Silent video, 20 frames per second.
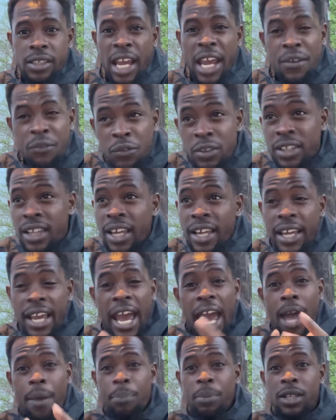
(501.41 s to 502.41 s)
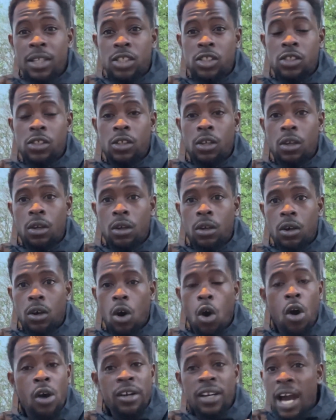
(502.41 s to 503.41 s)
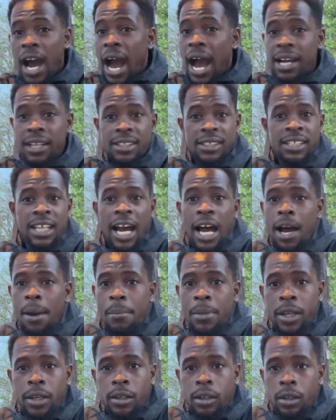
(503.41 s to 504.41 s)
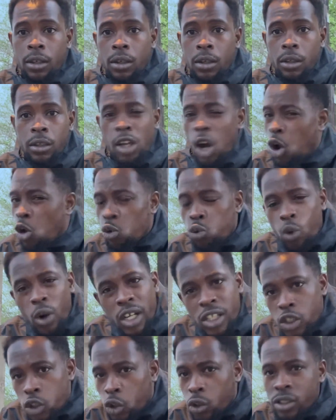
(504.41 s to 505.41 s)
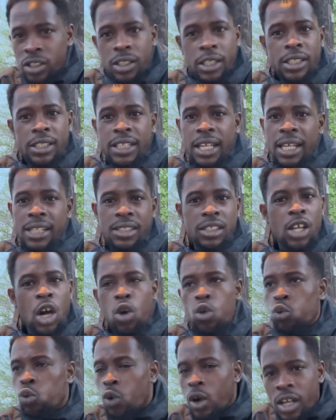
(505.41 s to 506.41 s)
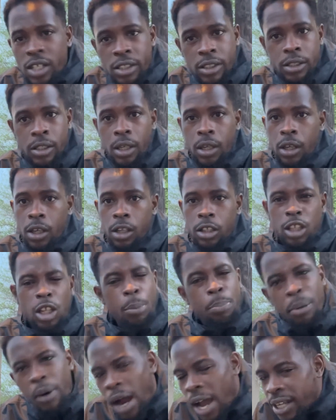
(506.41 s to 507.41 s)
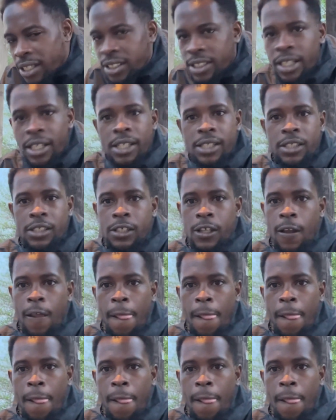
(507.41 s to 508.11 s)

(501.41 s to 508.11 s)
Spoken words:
Everything happens on God's timing. Don't rush your success. Don't rush the process.